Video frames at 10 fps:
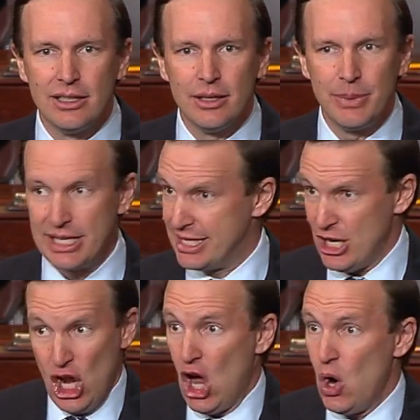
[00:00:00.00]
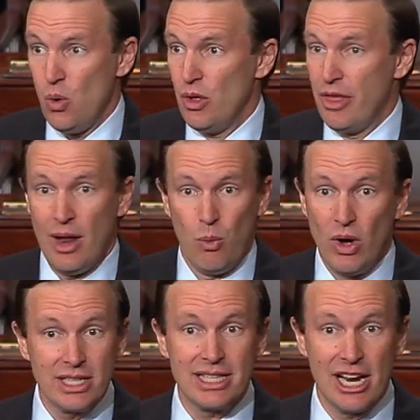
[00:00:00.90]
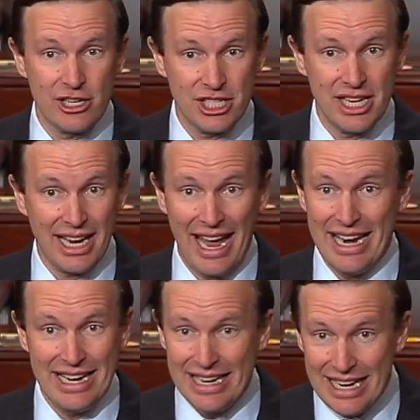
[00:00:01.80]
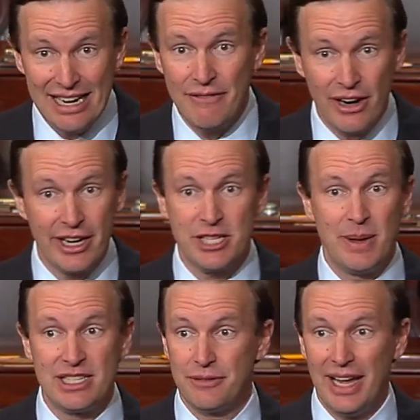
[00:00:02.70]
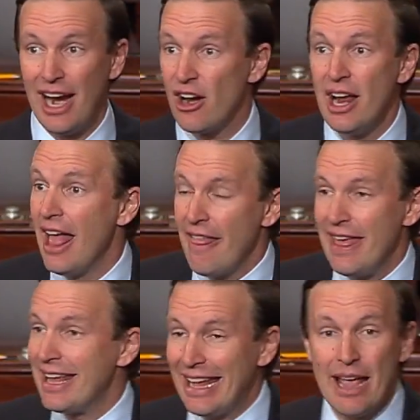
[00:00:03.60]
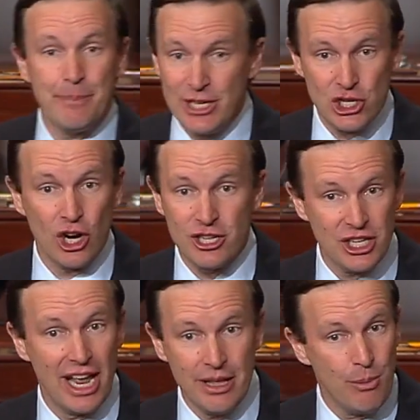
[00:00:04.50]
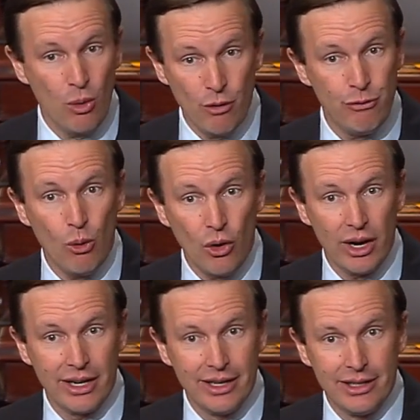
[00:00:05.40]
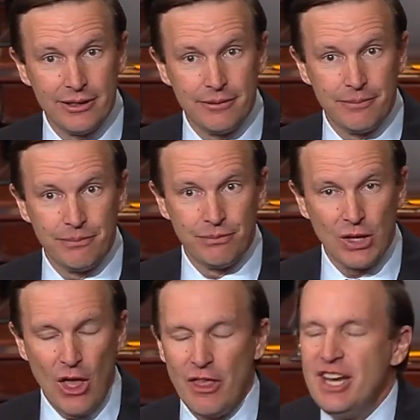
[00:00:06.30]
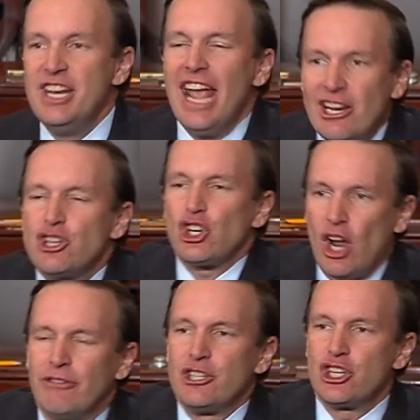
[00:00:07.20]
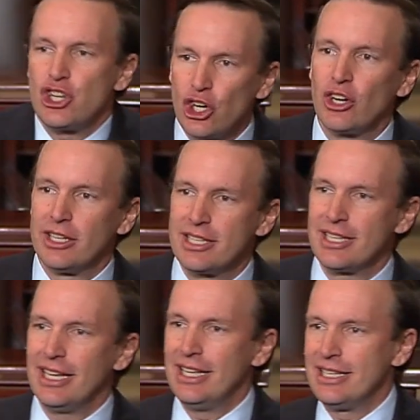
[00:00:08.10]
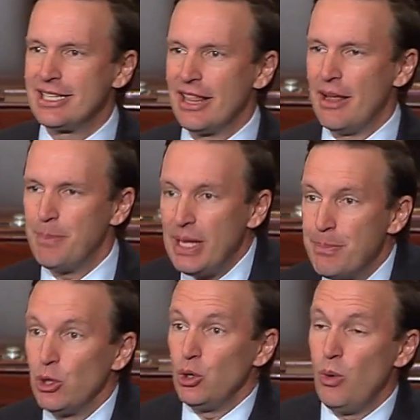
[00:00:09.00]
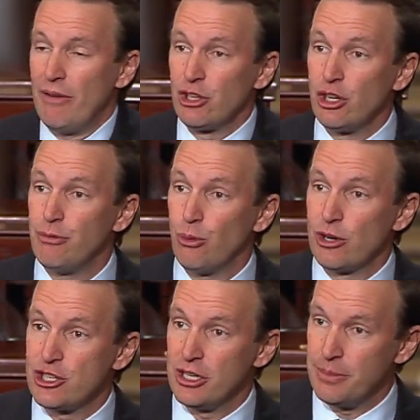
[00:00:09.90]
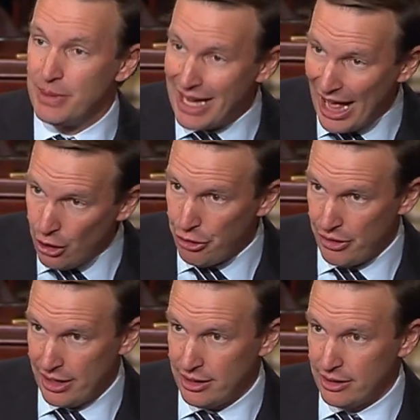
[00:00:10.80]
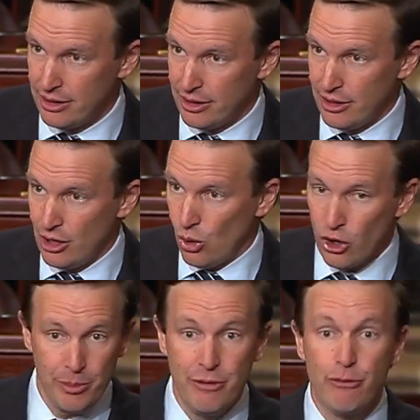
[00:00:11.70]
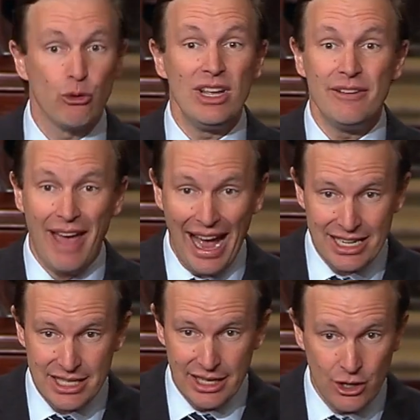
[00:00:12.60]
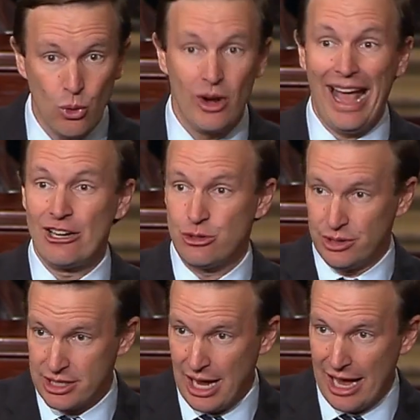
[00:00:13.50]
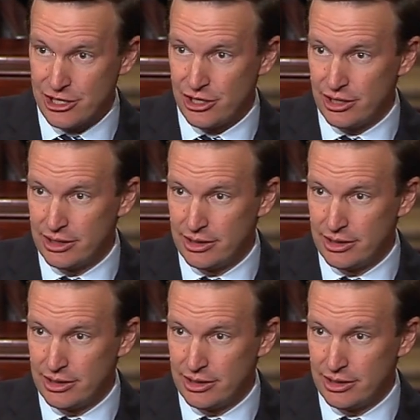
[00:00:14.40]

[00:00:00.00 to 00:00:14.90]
because they know that once they are sick and need very expensive care, they can't be charged any more for it. The nature of insurance is that people who have the good fortune to be healthy or to be free of accident or natural disaster